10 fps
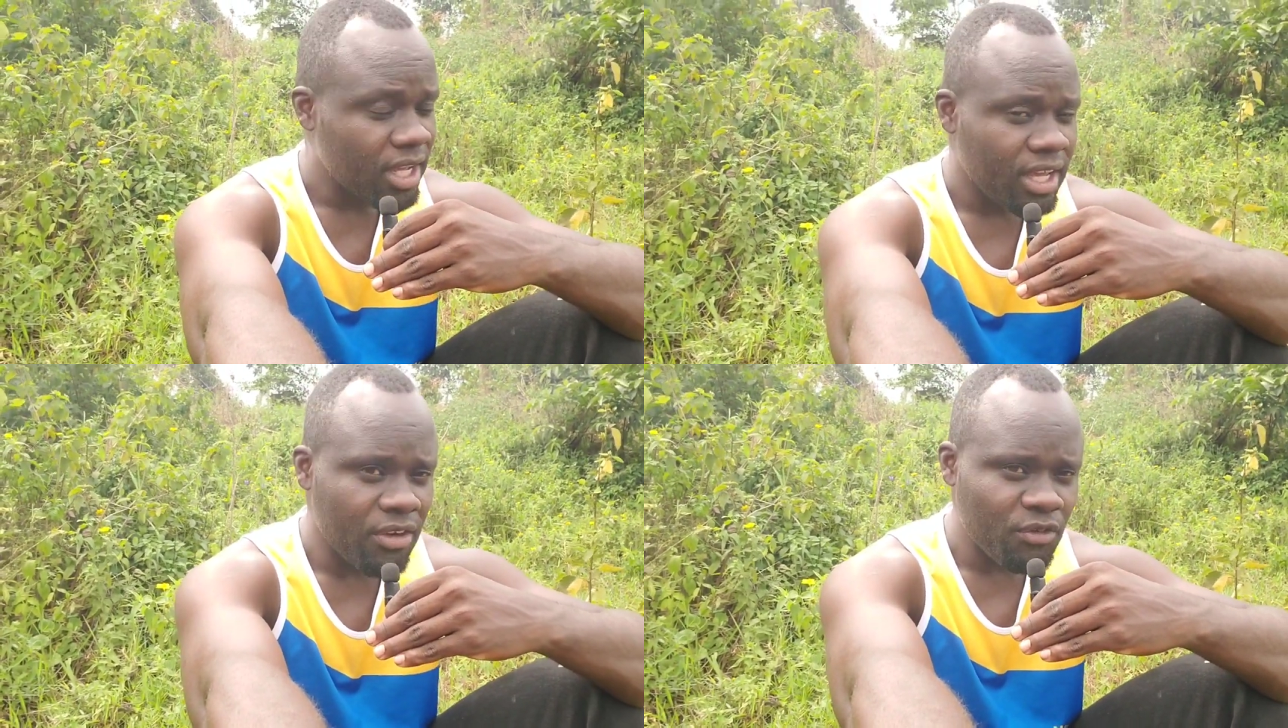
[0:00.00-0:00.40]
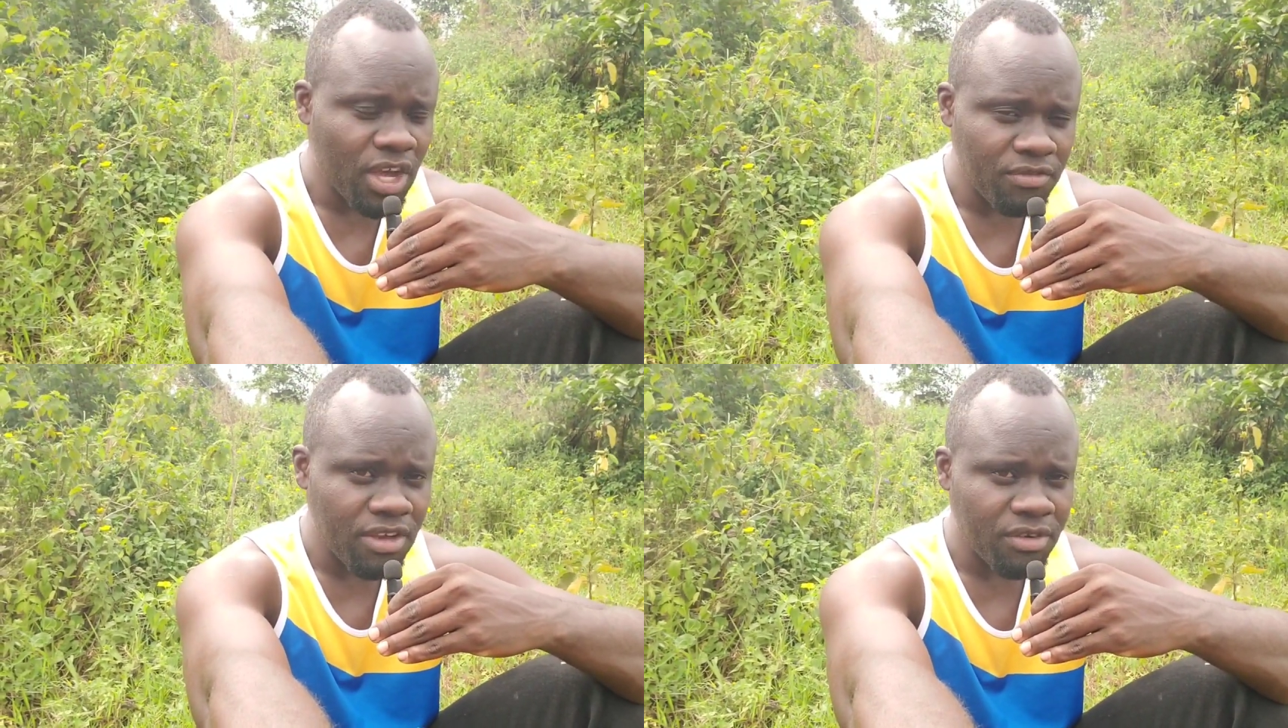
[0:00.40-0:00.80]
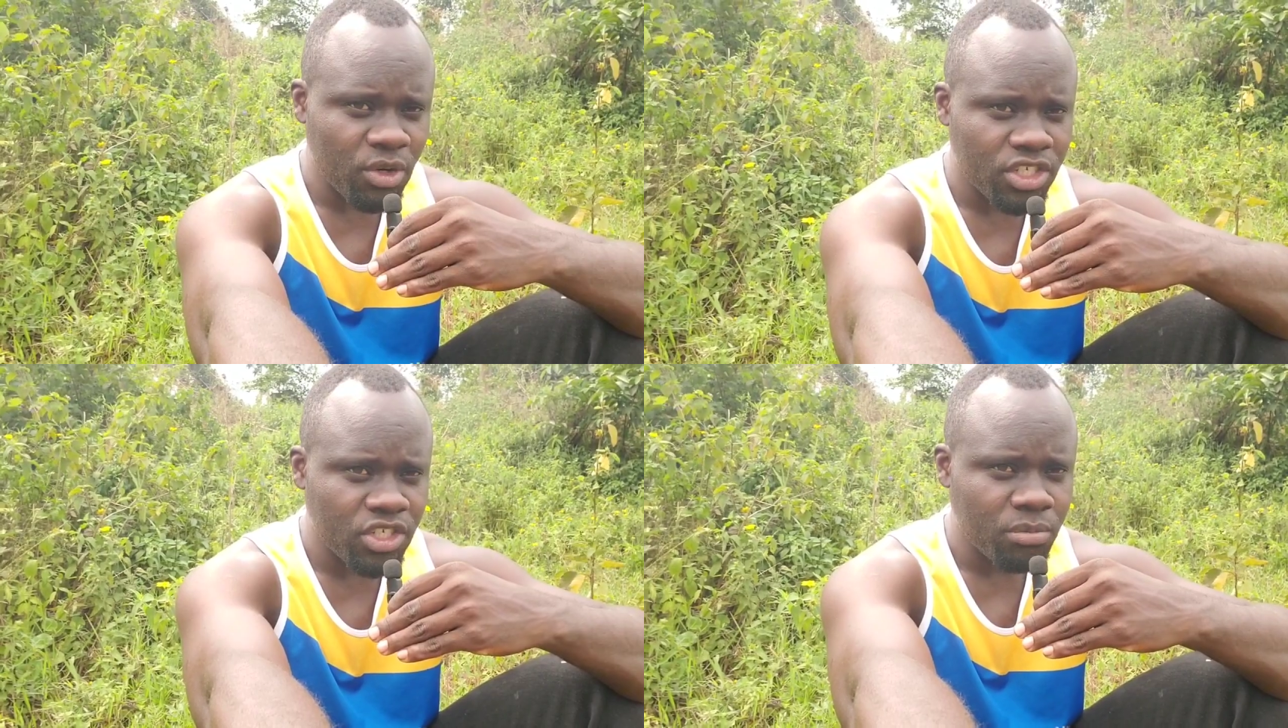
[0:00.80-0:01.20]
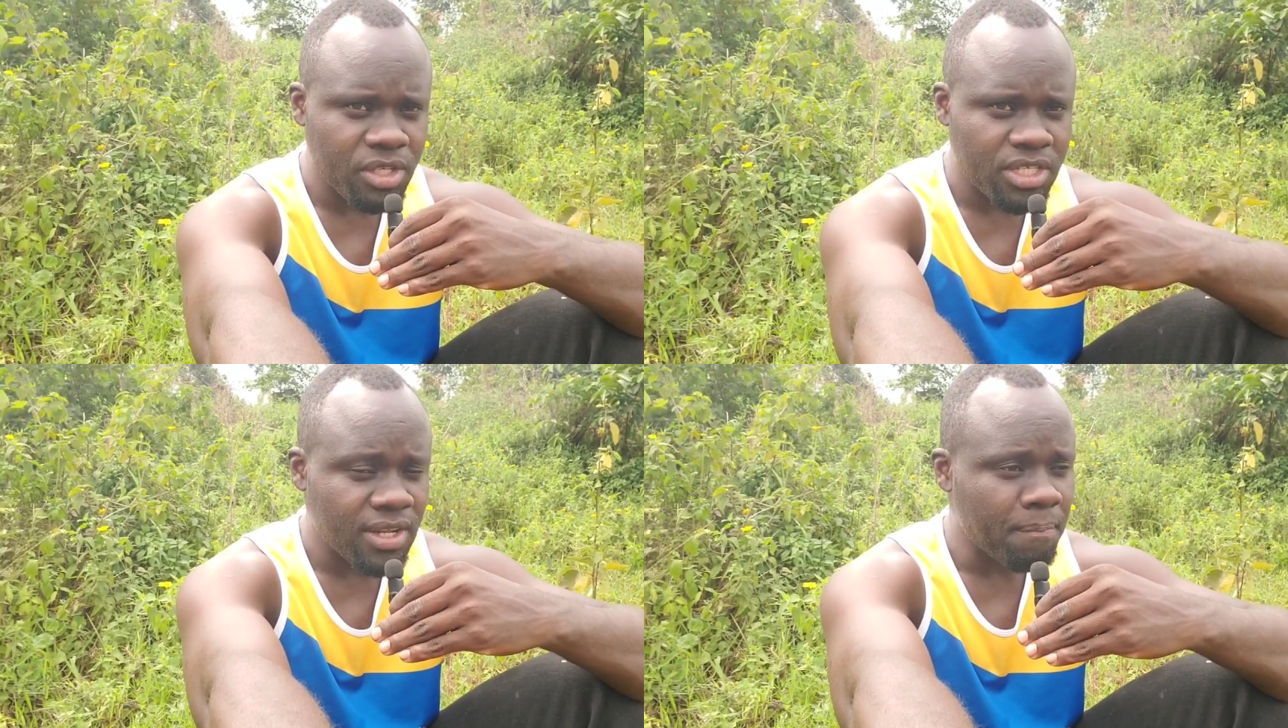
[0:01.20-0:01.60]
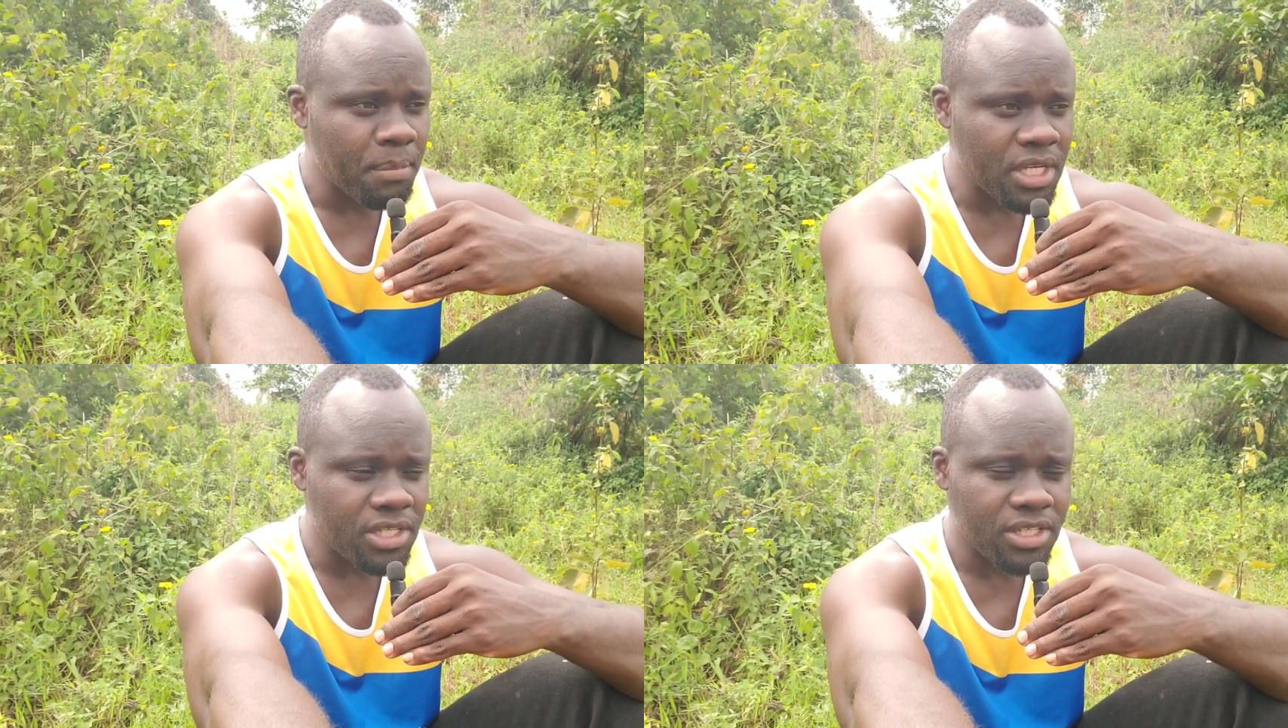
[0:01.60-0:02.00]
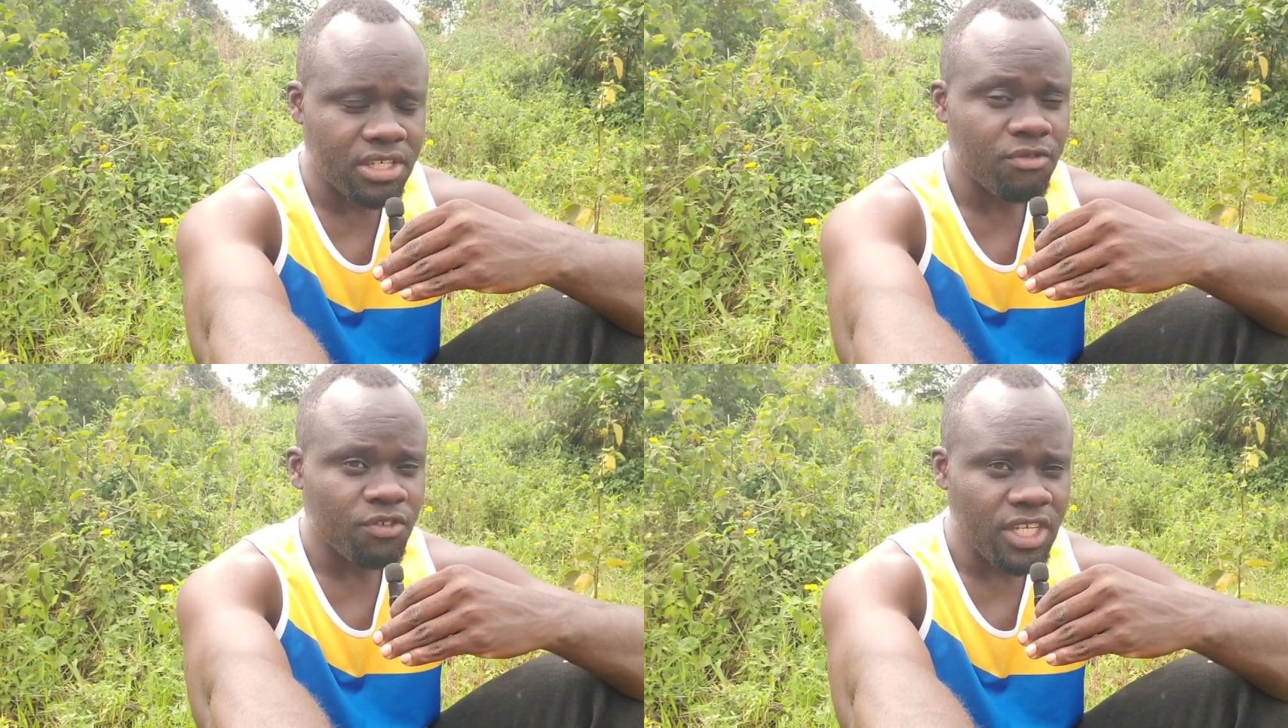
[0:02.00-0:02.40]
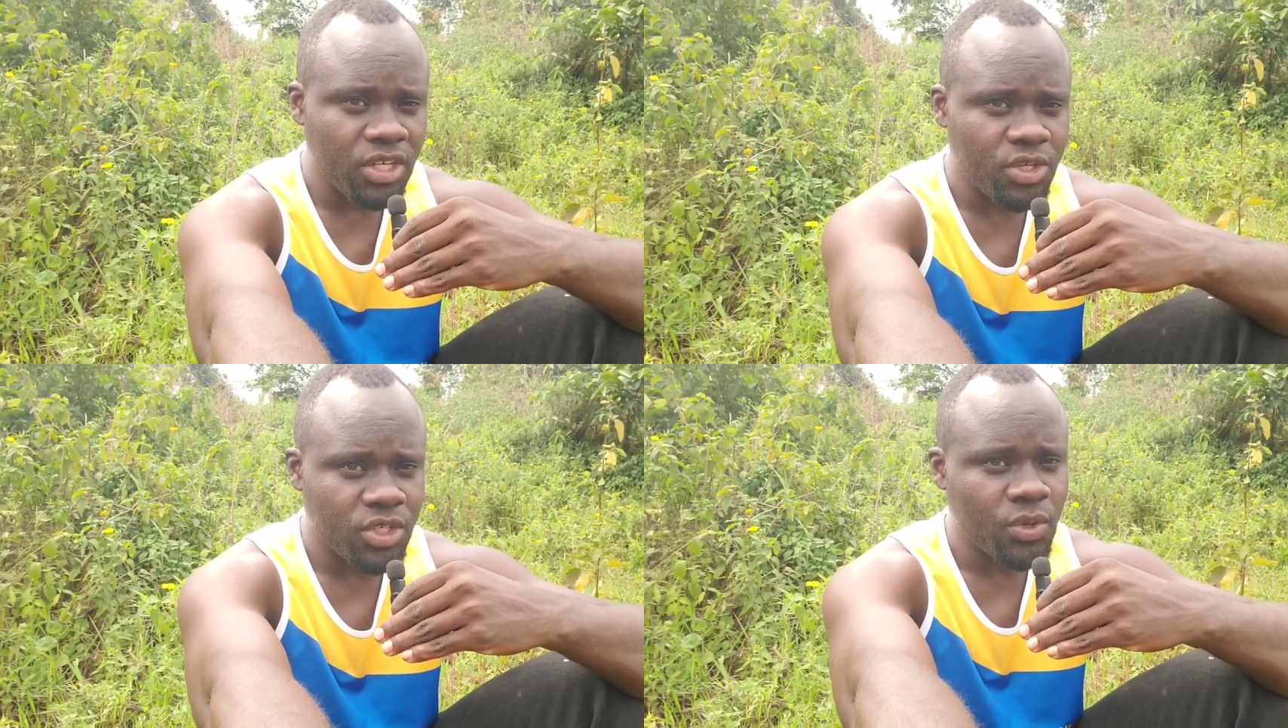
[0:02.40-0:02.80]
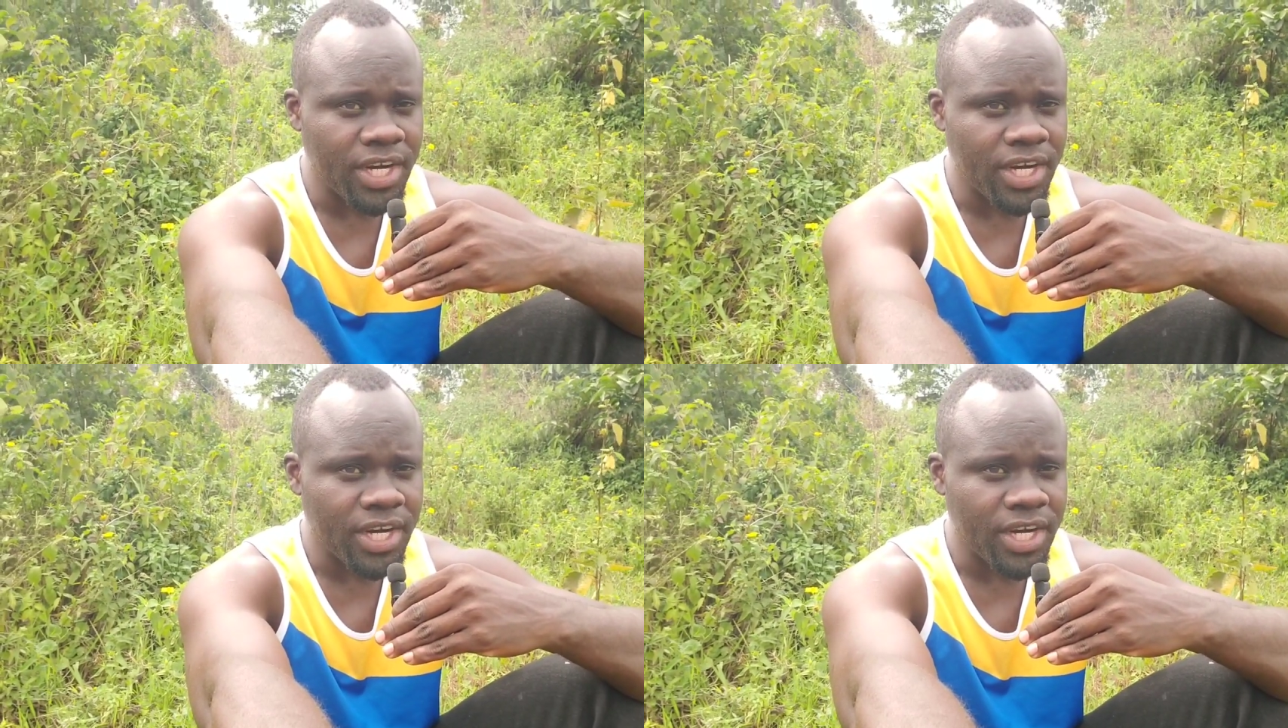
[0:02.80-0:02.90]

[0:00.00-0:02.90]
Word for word: if you have ever watched mr beast's videos you